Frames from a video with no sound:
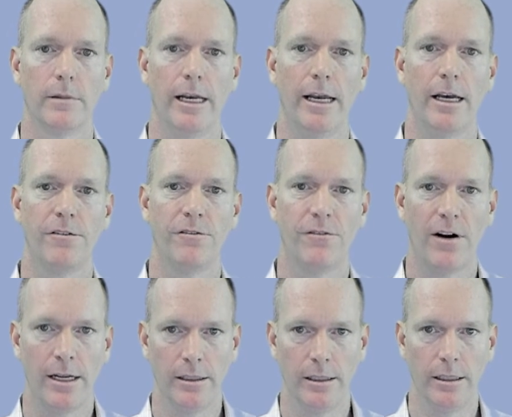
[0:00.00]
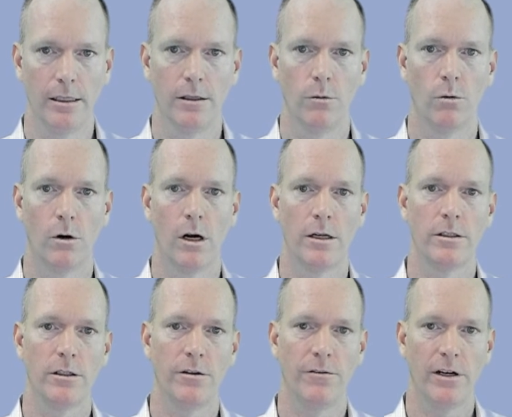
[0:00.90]
And finally, we're on
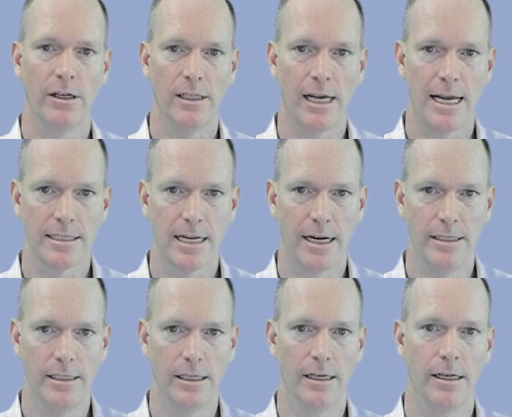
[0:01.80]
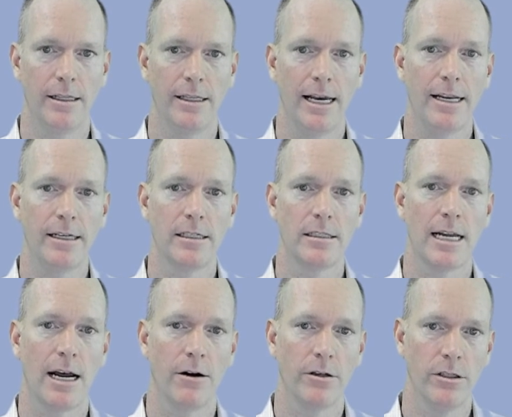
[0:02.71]
to the very last idea, and that is
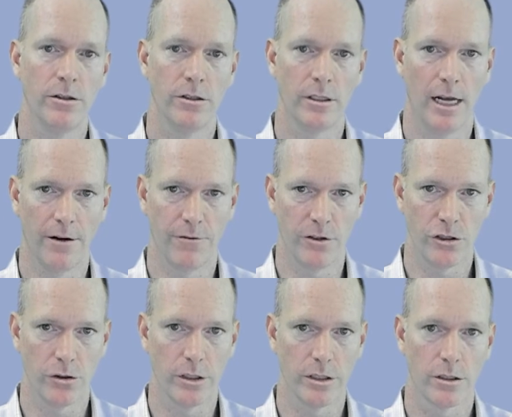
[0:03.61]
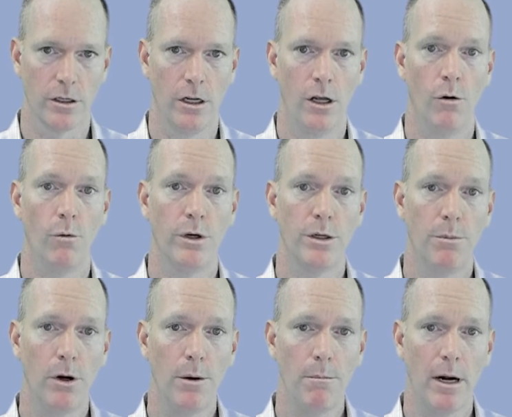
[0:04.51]
how to use life insurance. When you
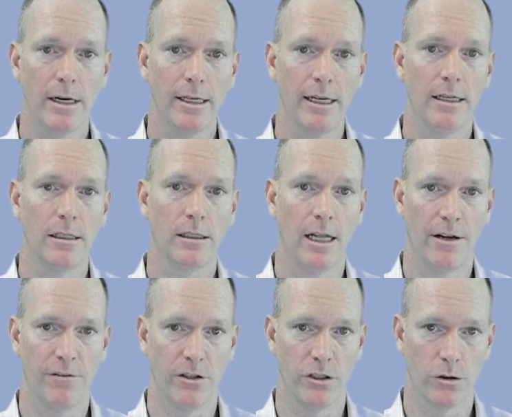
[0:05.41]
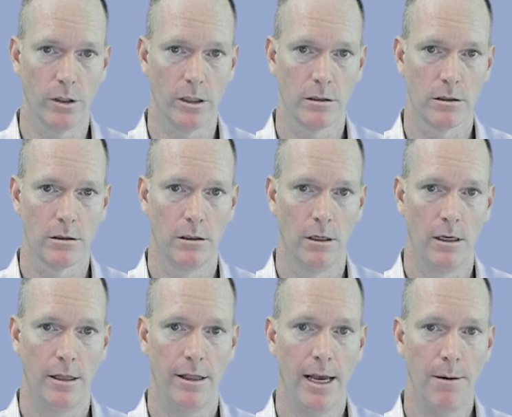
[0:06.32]
put money into life insurance,
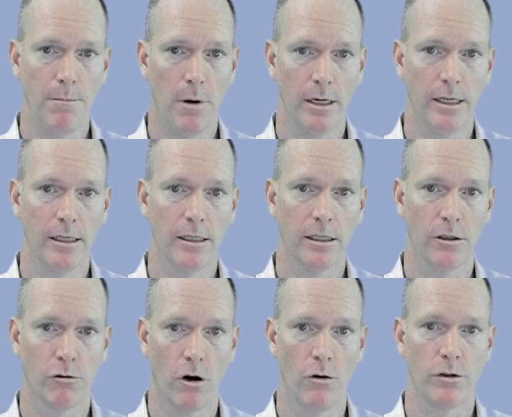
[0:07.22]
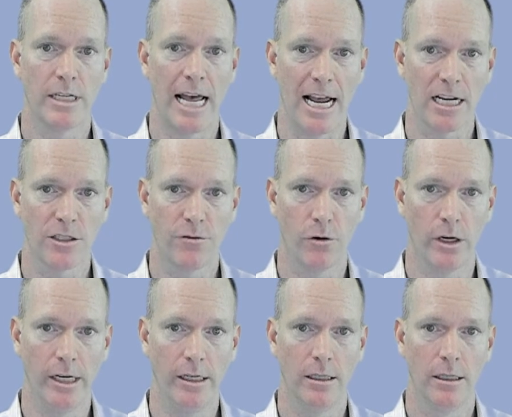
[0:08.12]
that money can grow
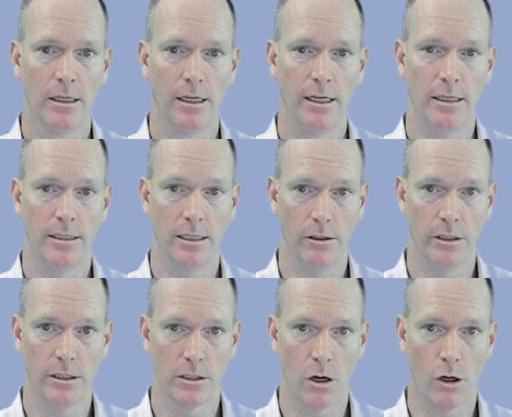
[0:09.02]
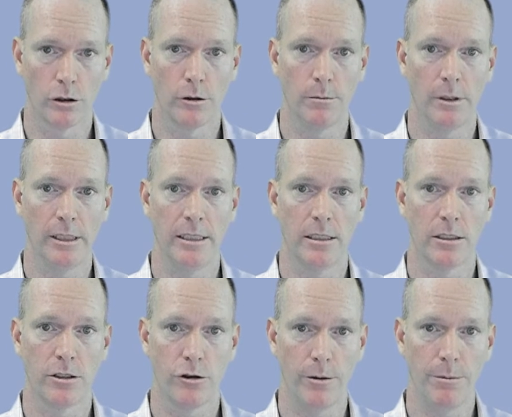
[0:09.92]
tax-free until it is ultimately
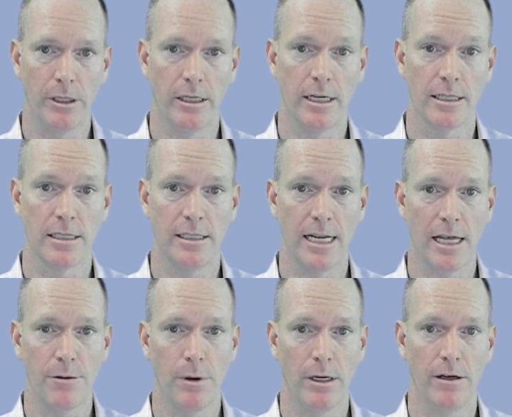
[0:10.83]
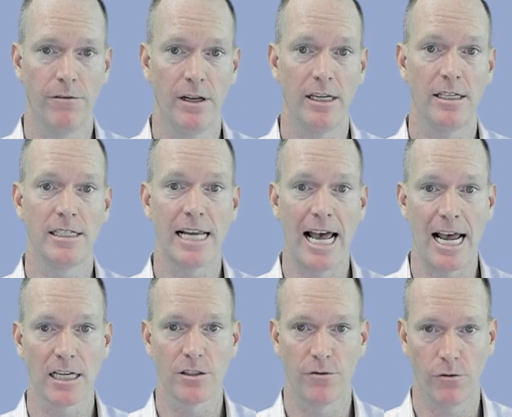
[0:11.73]
distributed as a death benefit
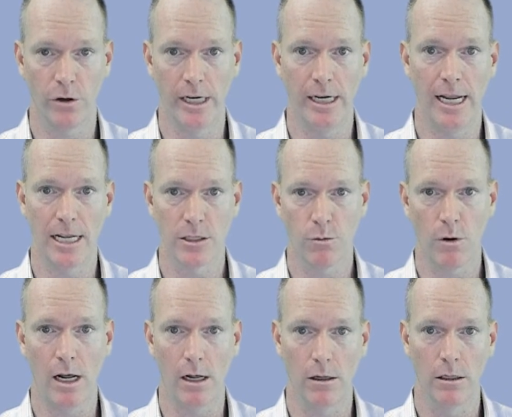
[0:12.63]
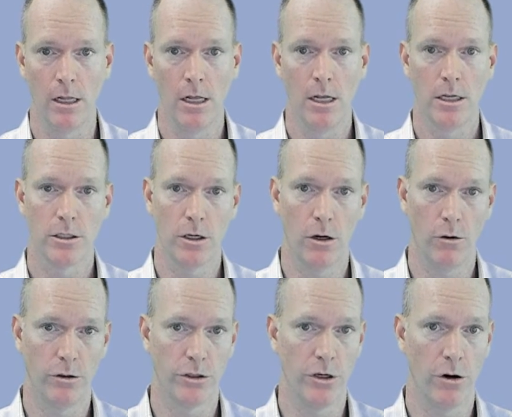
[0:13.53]
tax-free as well. So
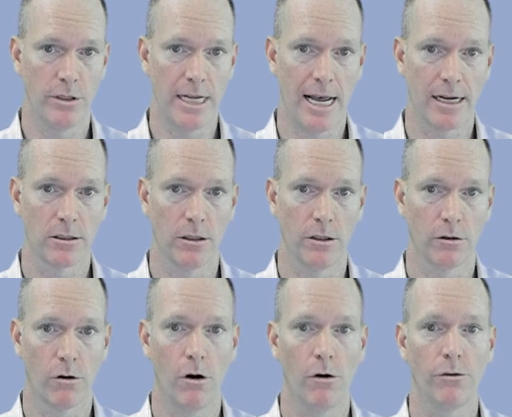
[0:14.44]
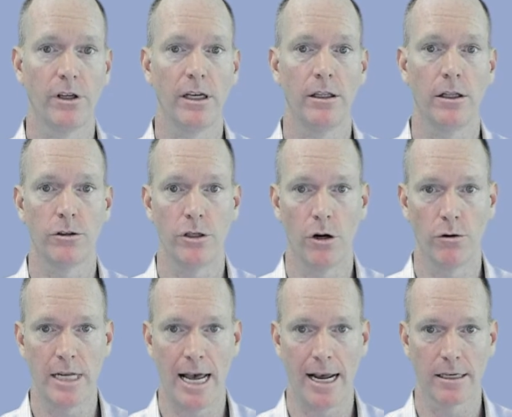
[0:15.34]
there's no tax on the growth and there's no
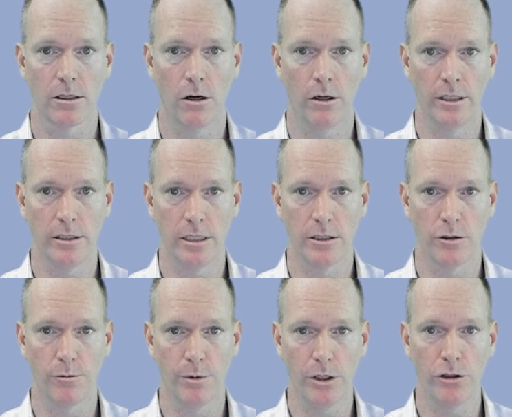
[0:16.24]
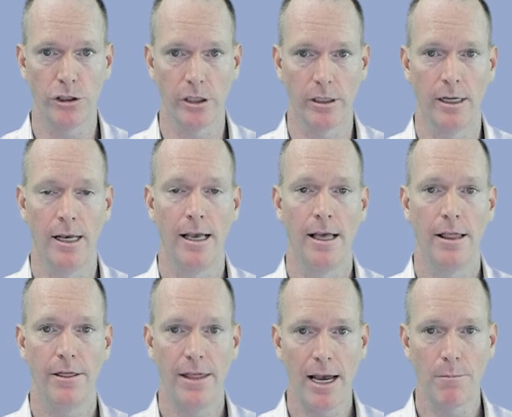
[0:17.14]
tax on the distribution.
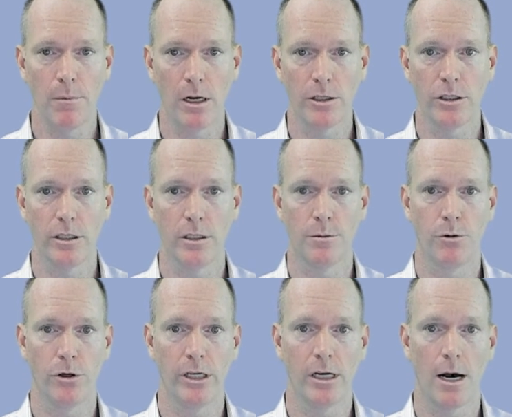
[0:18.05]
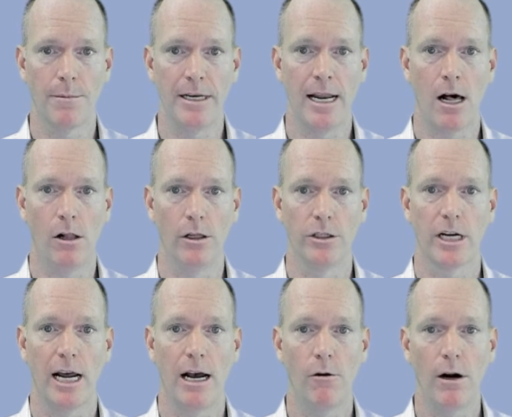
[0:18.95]
That much is pretty common knowledge.
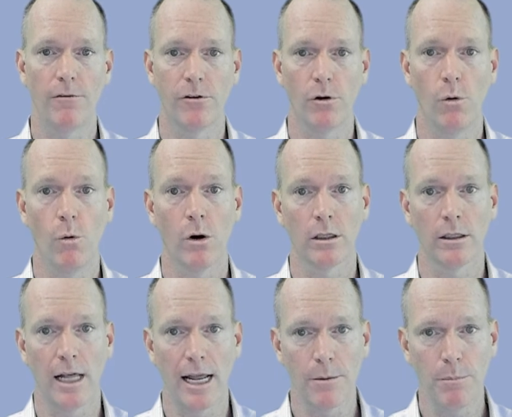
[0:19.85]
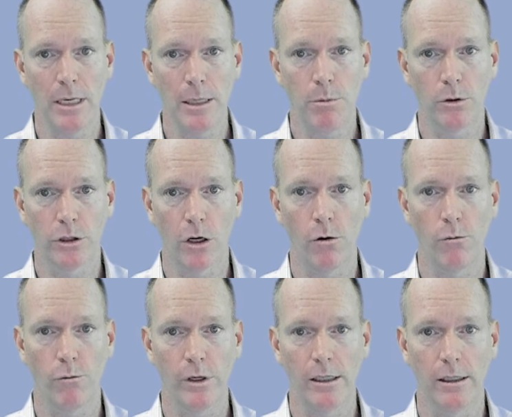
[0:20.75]
However, what a lot of people don't
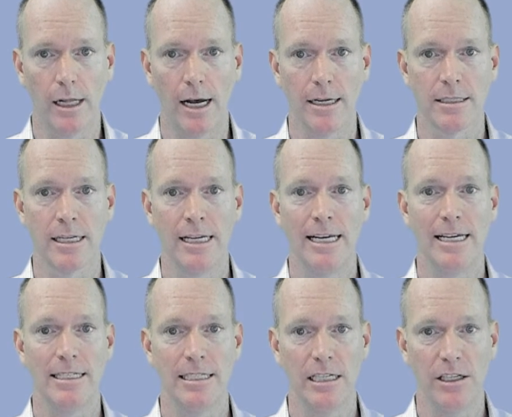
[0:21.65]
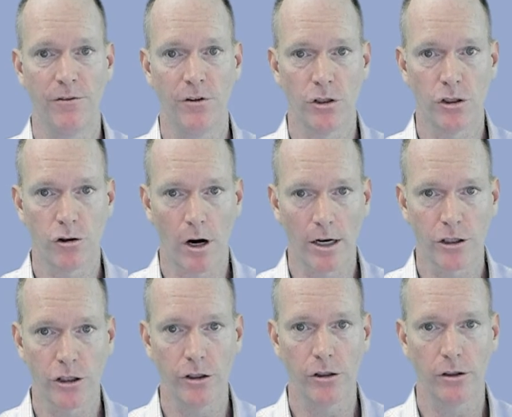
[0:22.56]
realize is that if you
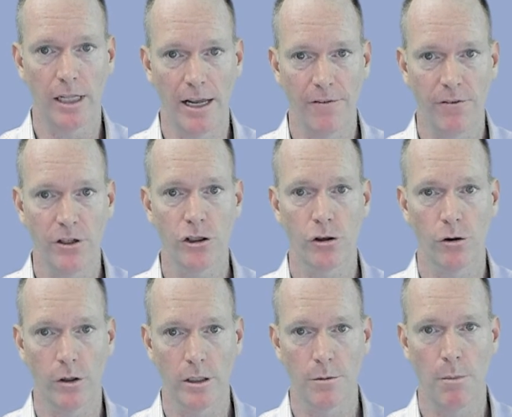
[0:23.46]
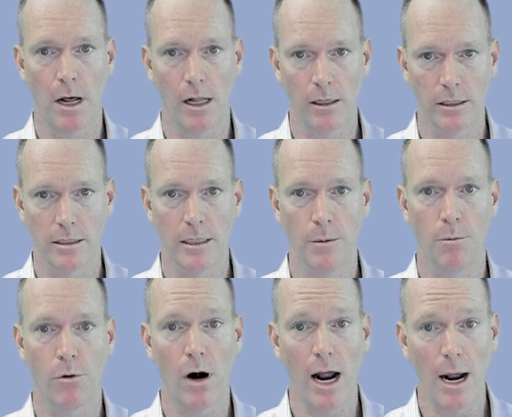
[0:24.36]
structure your life insurance policy
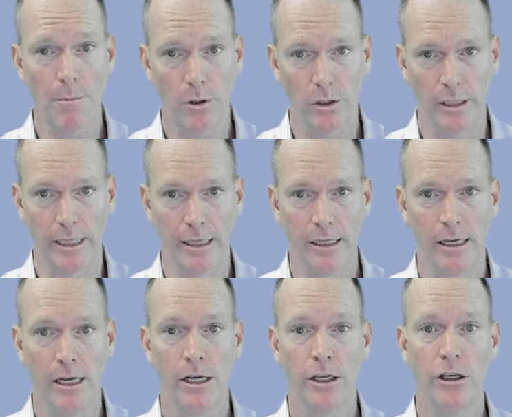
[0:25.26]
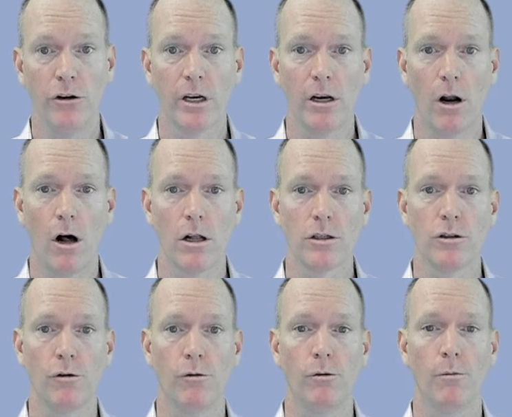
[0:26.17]
properly, you can
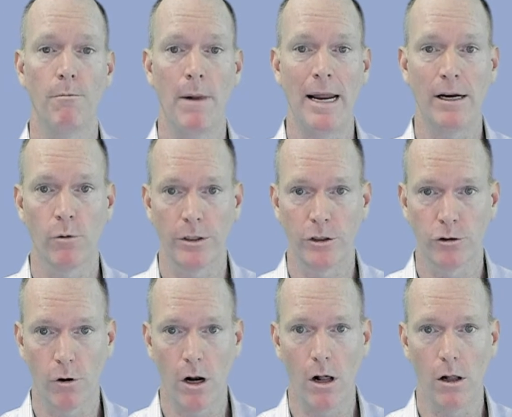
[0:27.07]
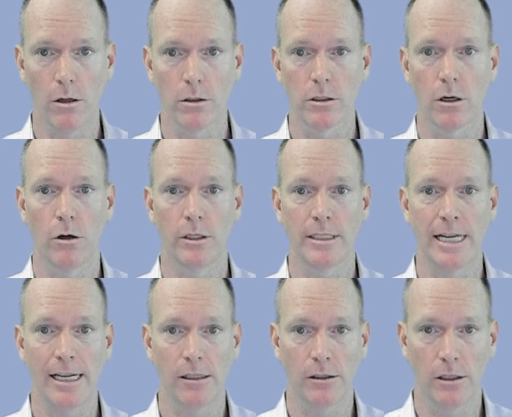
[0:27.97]
also make withdrawals or
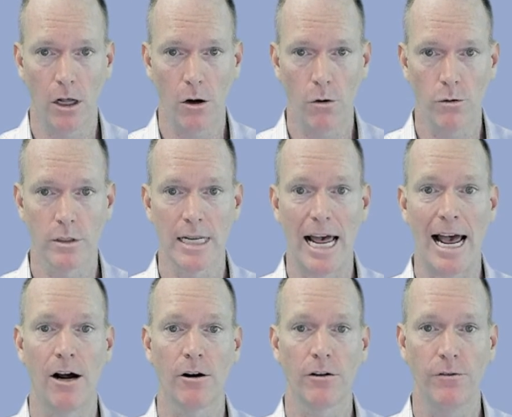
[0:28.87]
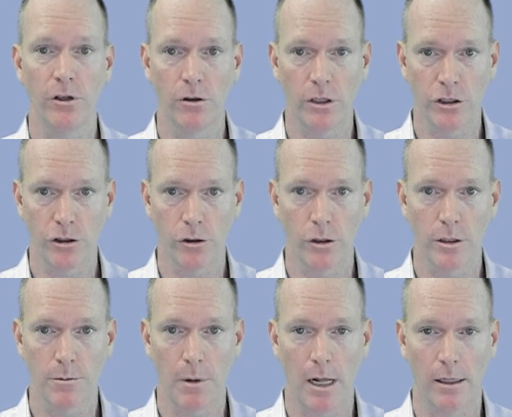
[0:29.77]
take loans out of your
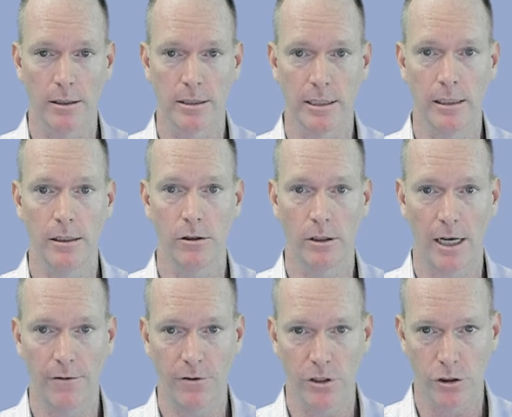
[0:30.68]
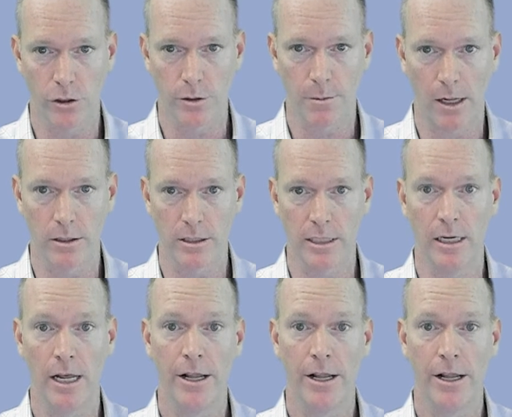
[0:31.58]
insurance policy, your life insurance policy,